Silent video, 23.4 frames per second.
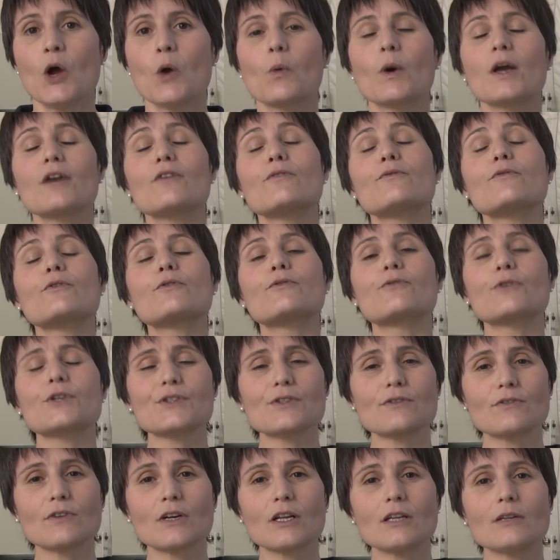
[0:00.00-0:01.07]
Well,
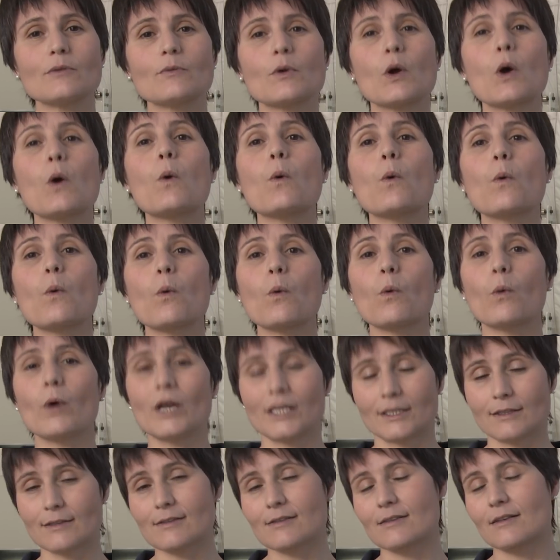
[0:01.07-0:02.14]
first of all,
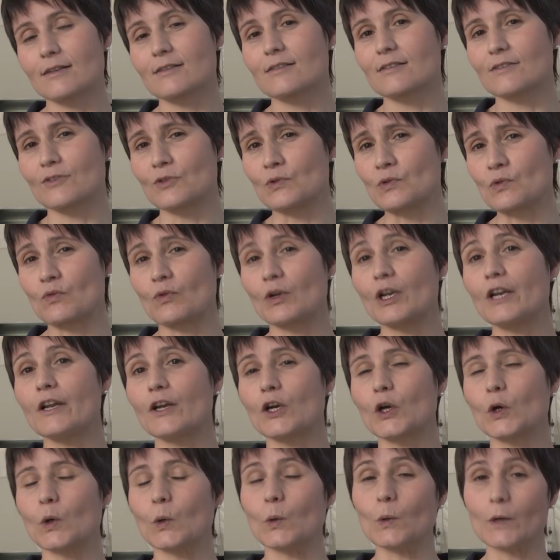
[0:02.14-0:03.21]
weightlessness is a really
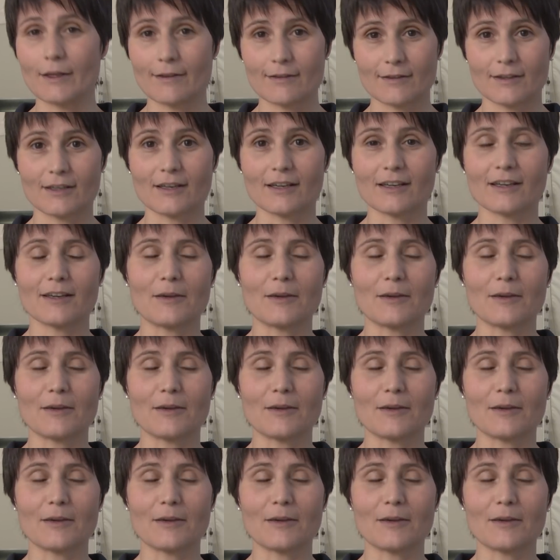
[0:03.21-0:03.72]
cool thing.